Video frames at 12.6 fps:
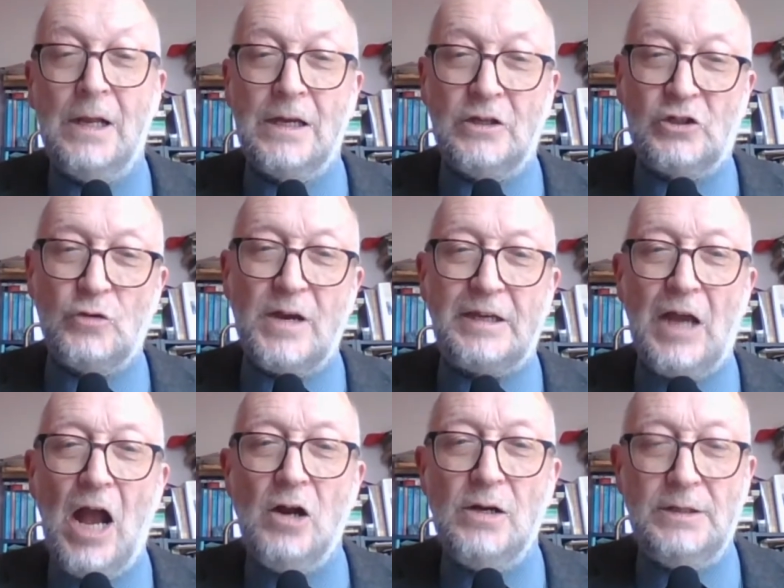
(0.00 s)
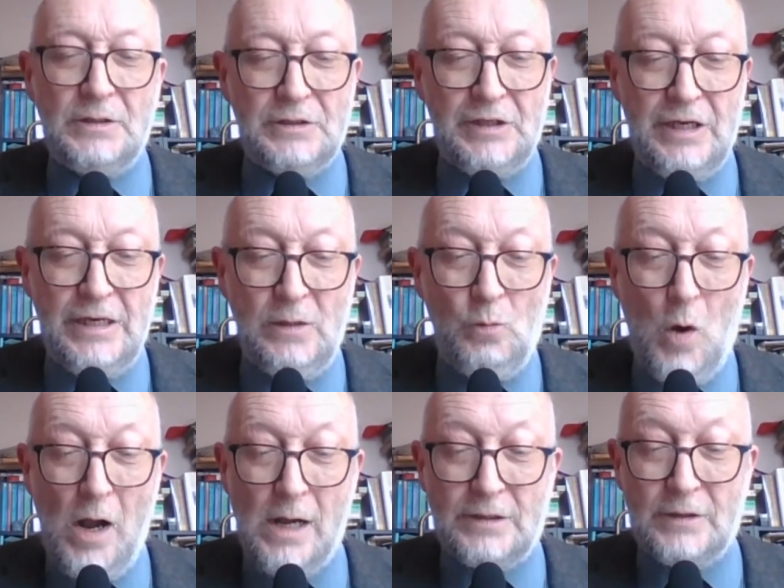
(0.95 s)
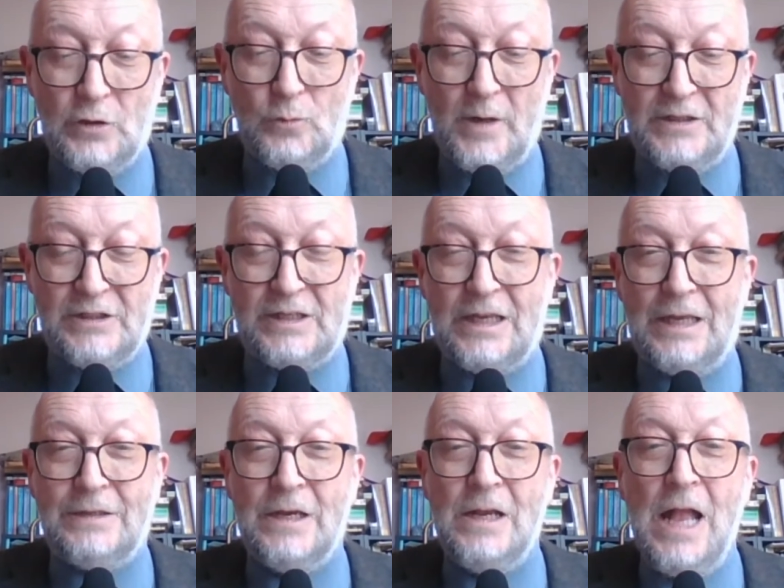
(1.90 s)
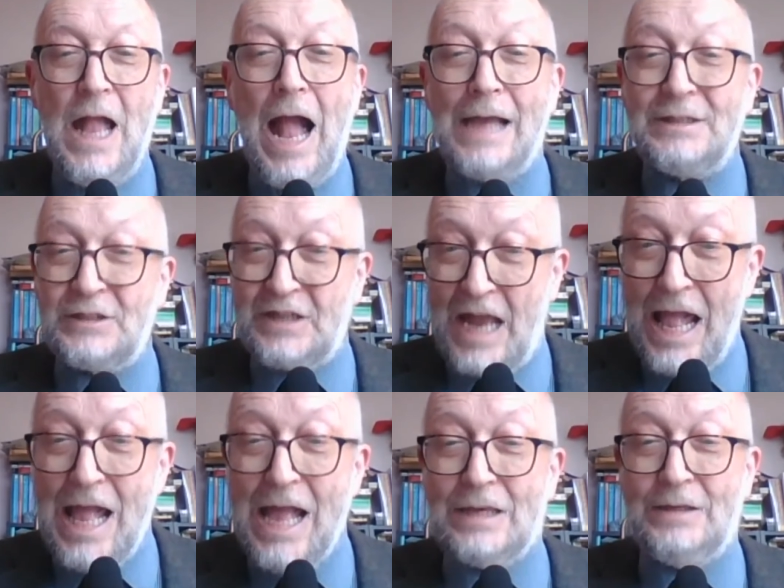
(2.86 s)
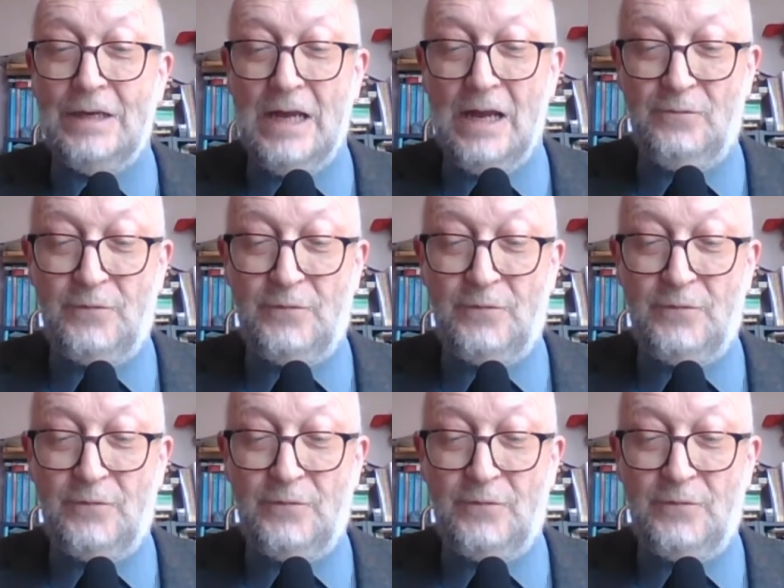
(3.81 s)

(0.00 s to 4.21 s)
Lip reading: is a recurrent key word in the Wasteland and can have